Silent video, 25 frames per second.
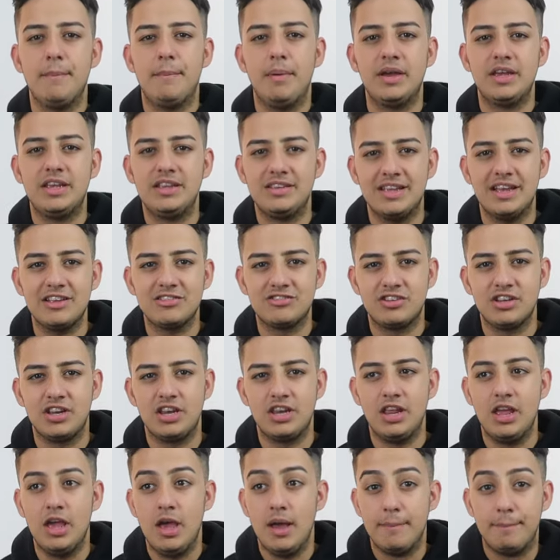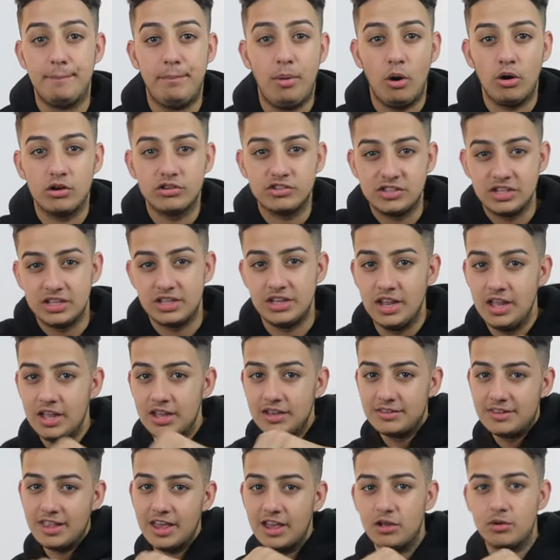but he's actually boxing
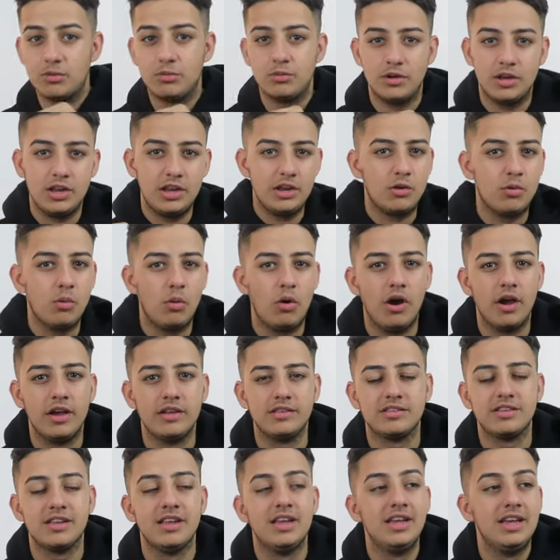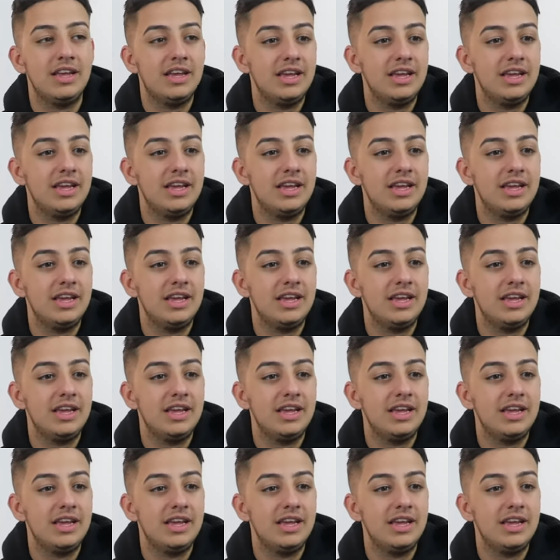technique-wise.